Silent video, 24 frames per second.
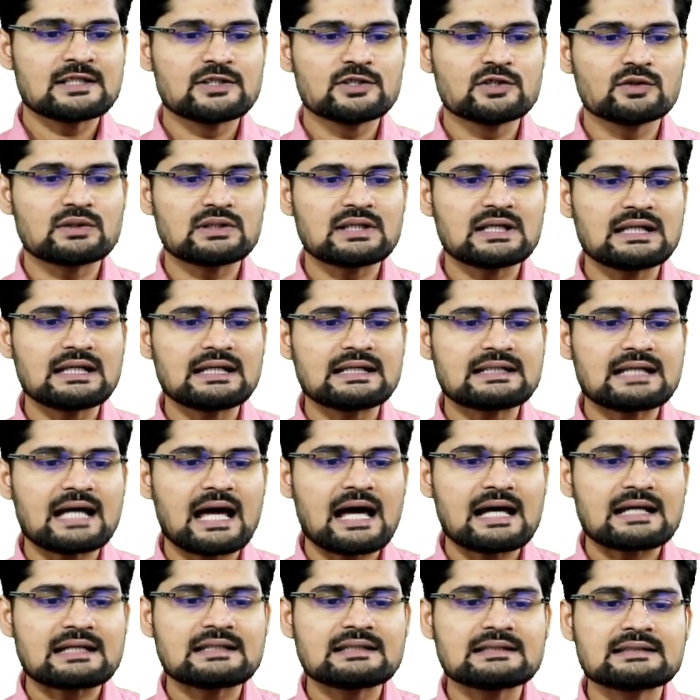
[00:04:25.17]

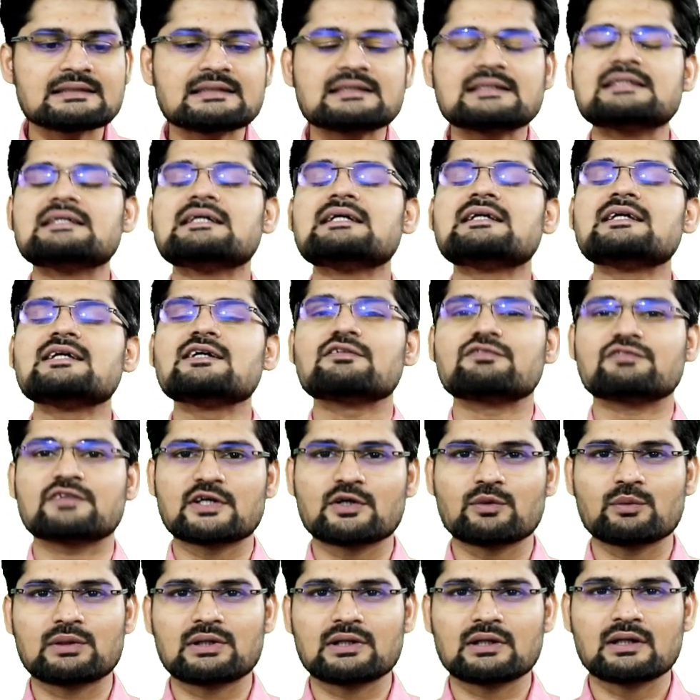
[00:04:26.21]
utilitarian theory of
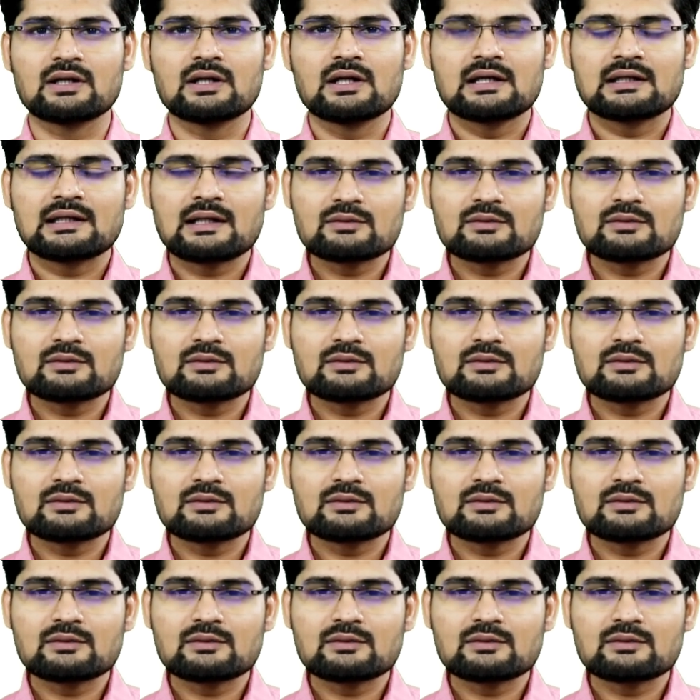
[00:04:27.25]
equity.